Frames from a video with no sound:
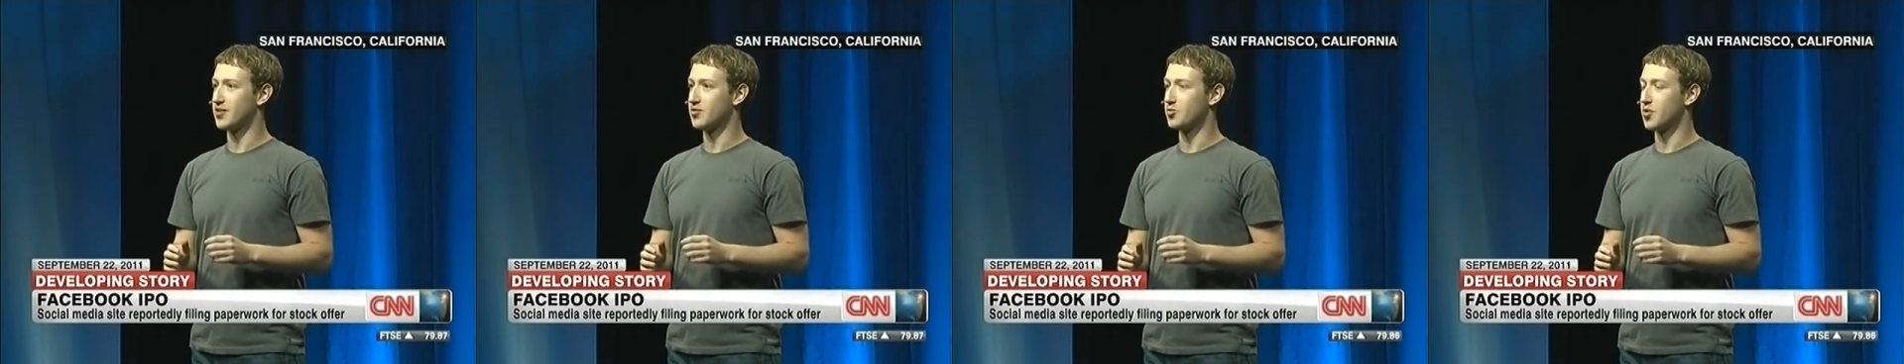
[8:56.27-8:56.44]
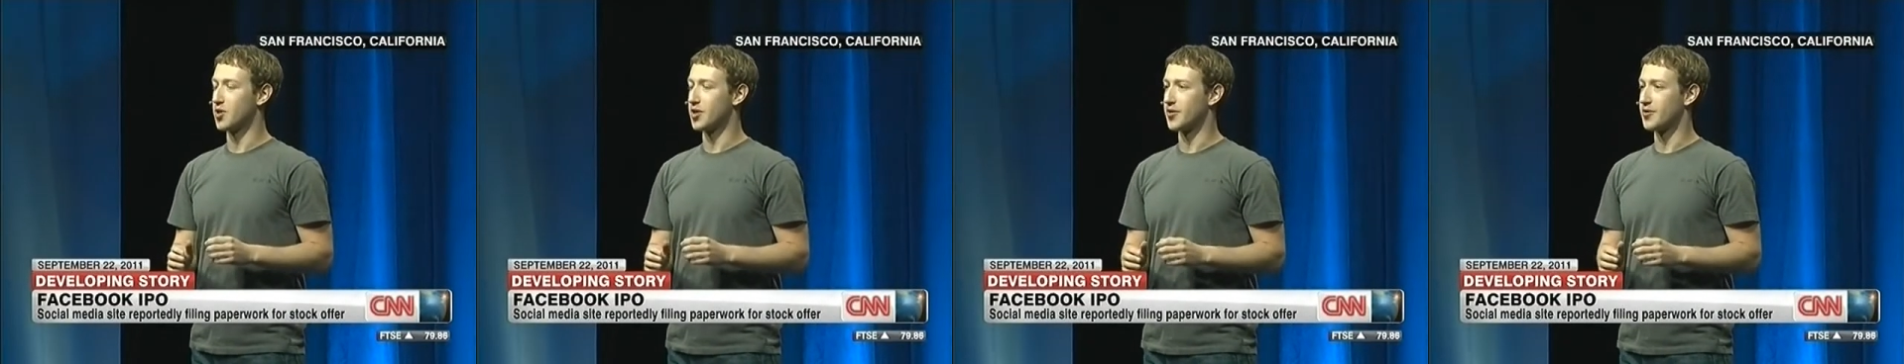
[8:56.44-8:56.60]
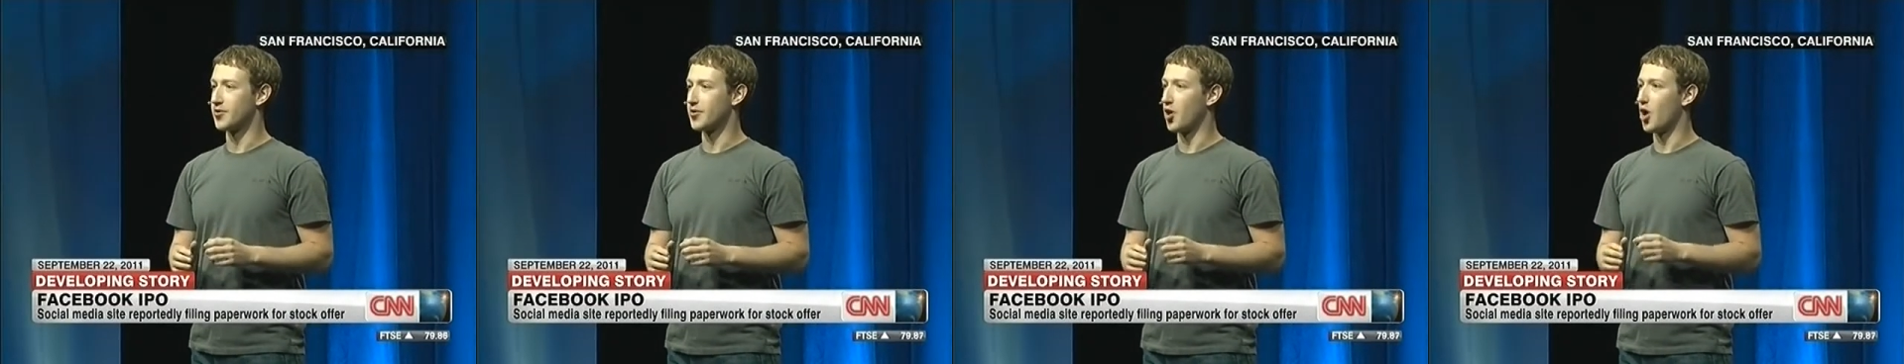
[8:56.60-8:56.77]

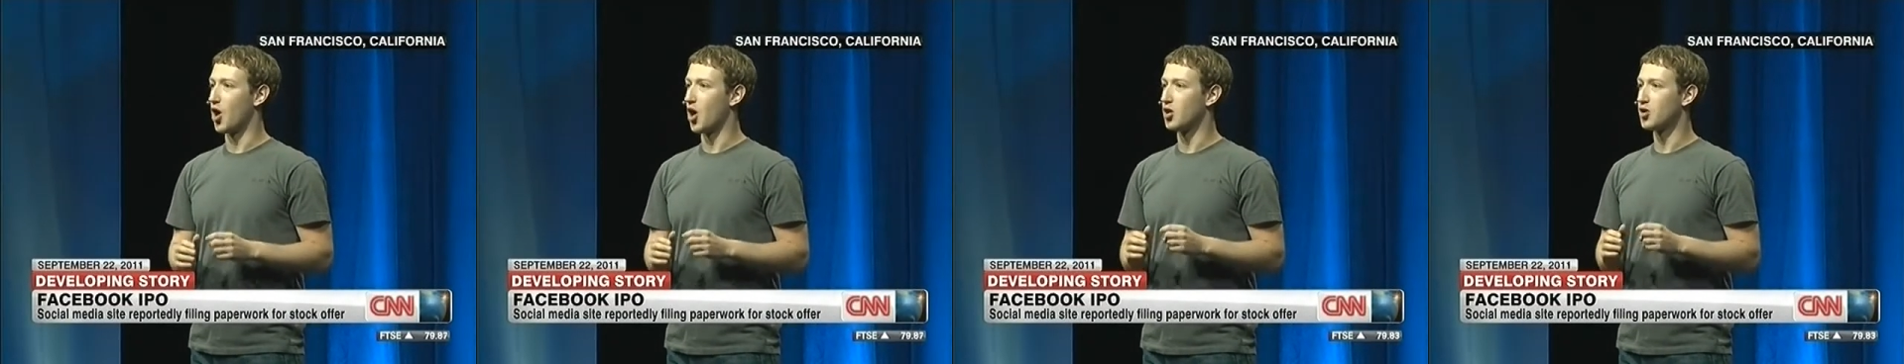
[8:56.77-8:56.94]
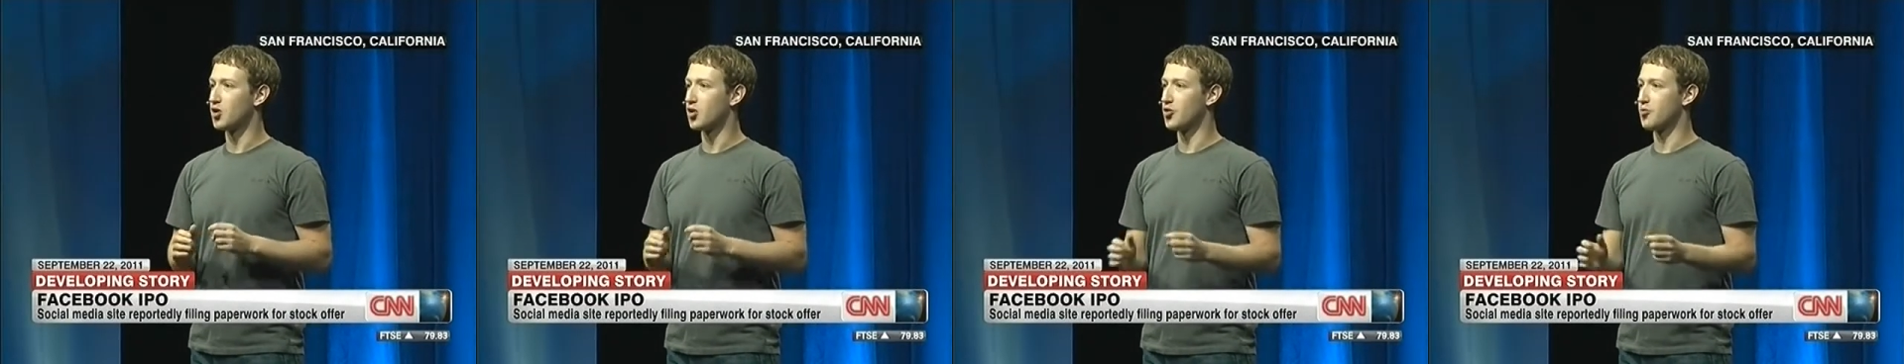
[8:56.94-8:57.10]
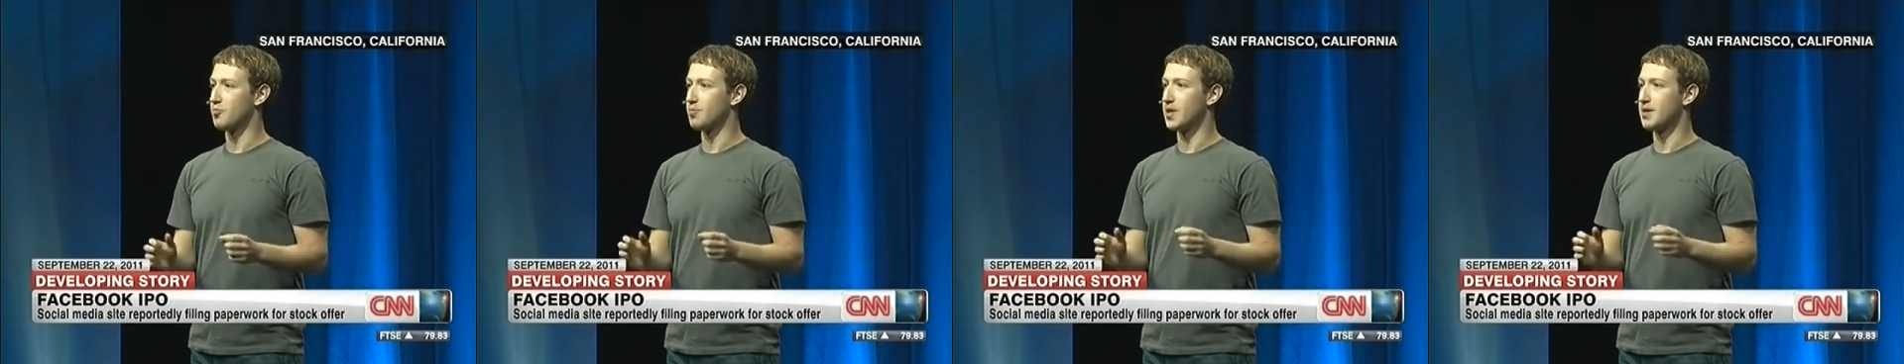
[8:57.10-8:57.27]
billion
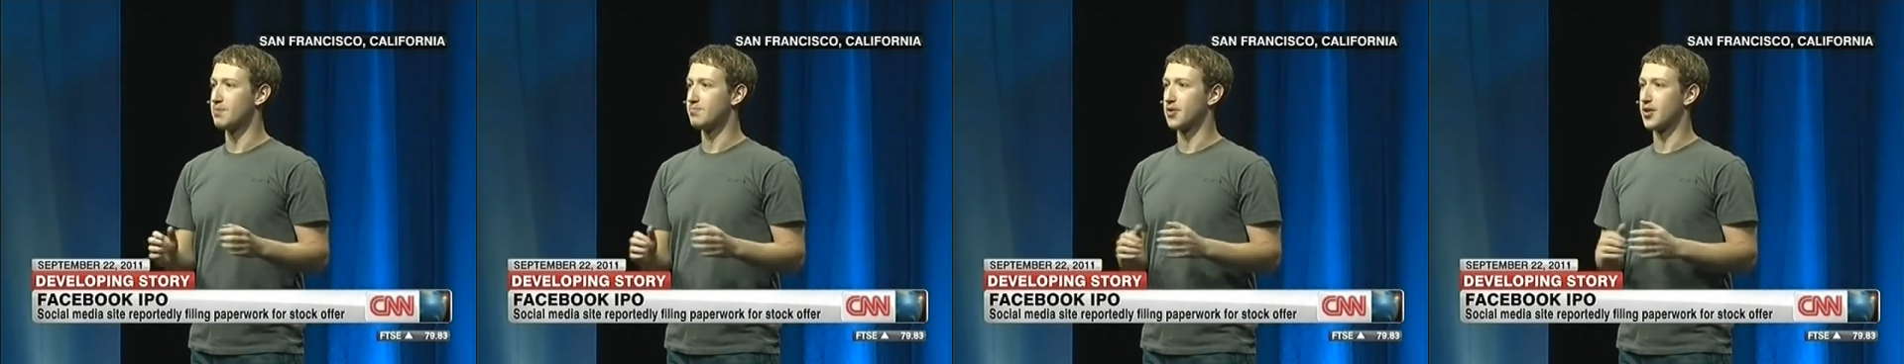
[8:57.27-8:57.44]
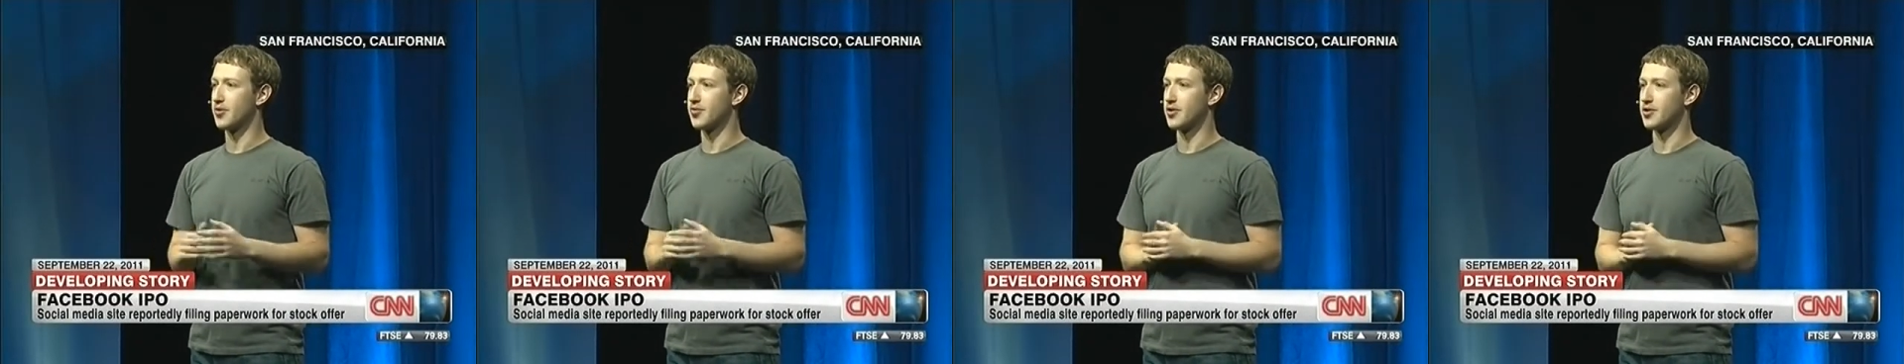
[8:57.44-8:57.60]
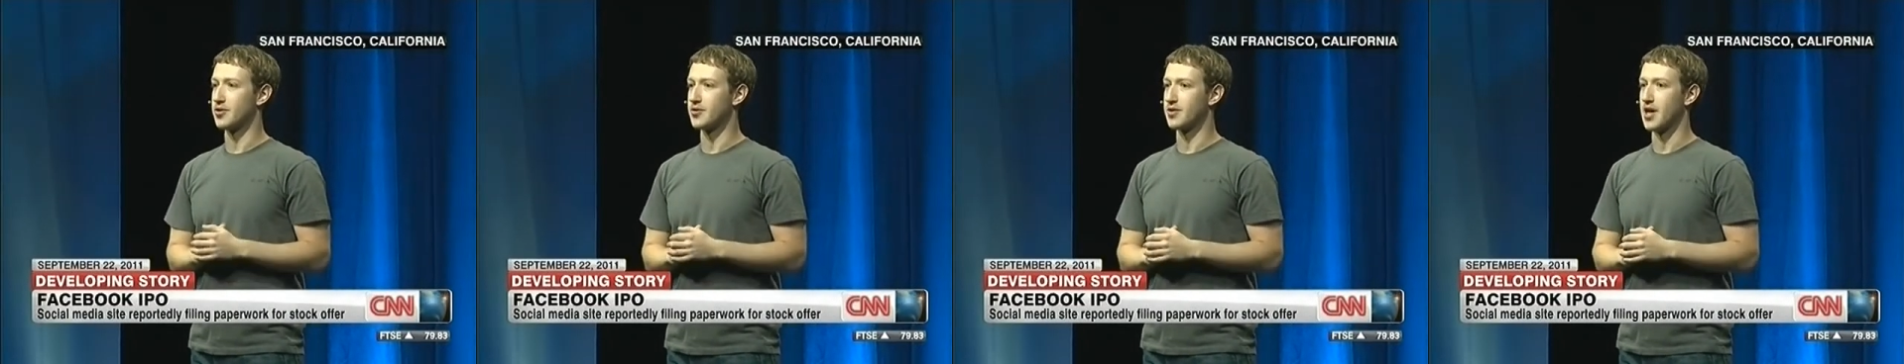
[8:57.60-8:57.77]
dollars in a New
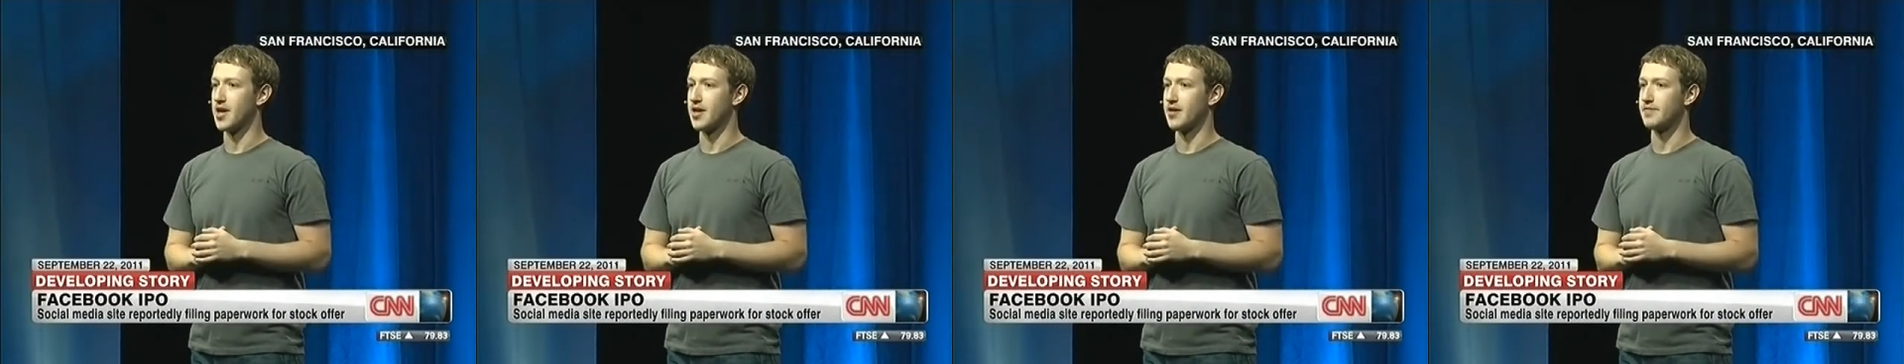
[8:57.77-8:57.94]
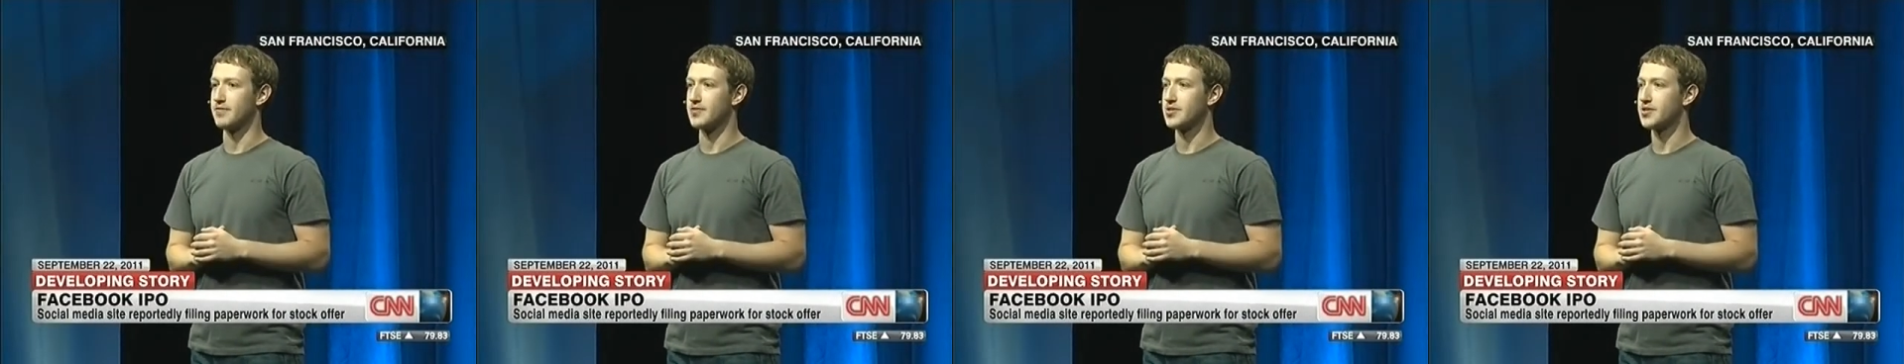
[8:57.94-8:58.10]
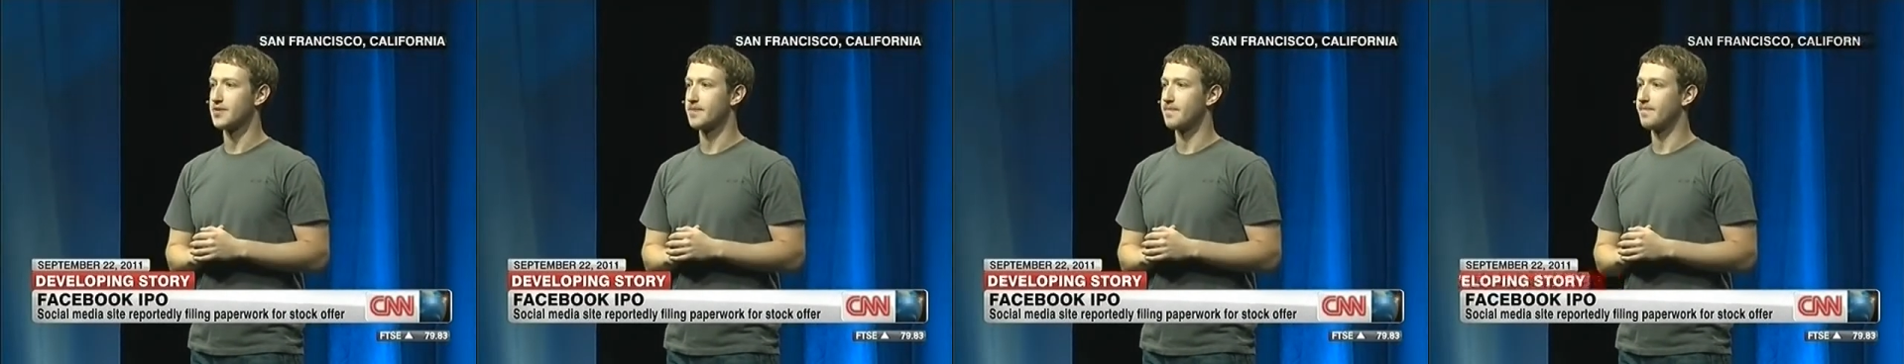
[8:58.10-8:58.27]
York
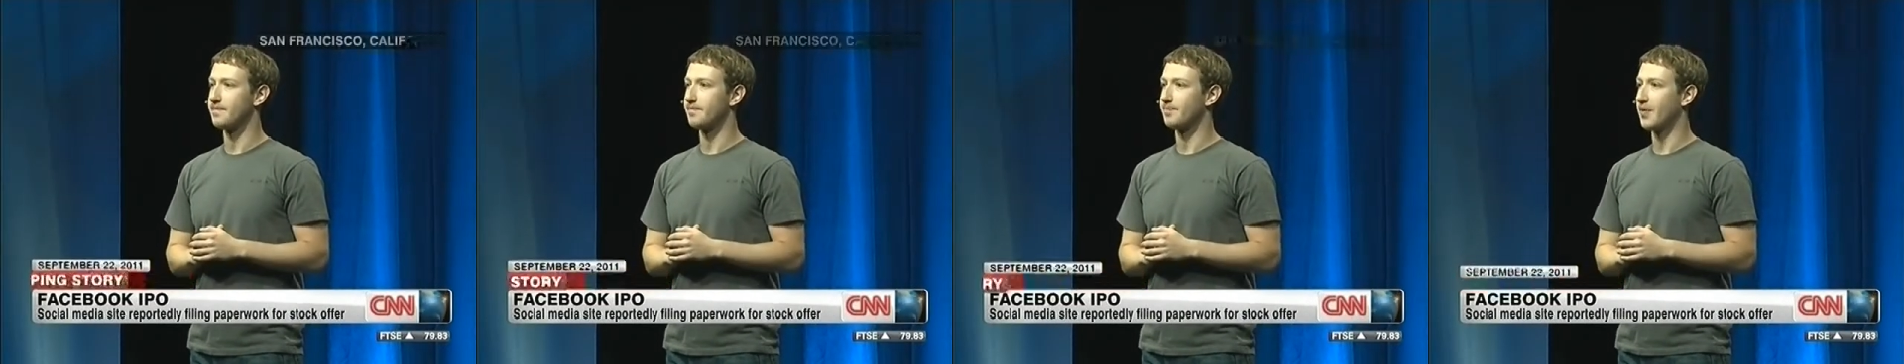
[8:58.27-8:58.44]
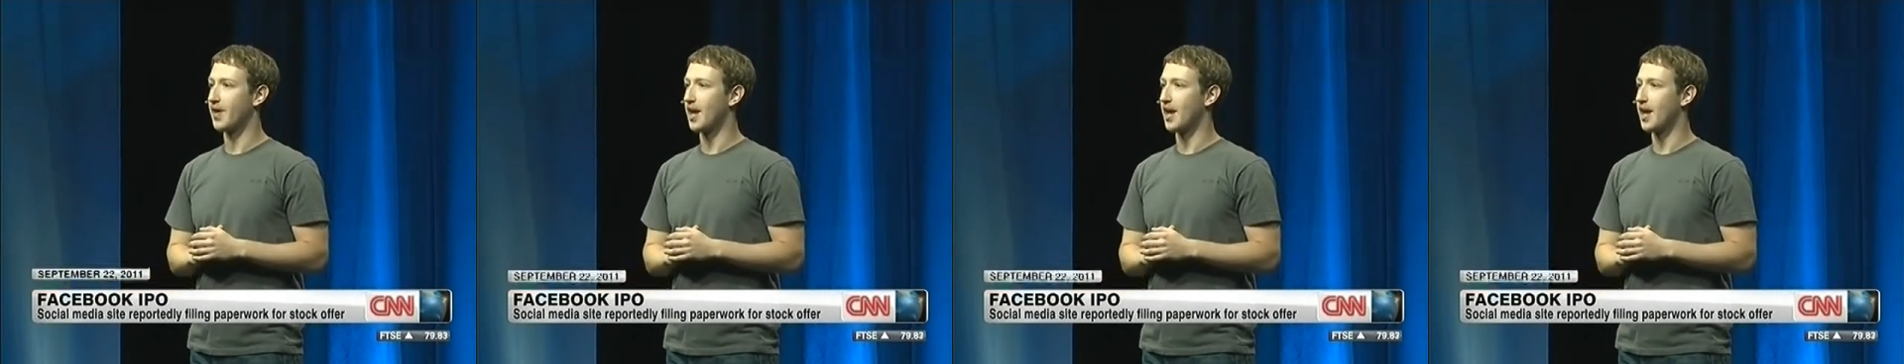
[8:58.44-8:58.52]
listing.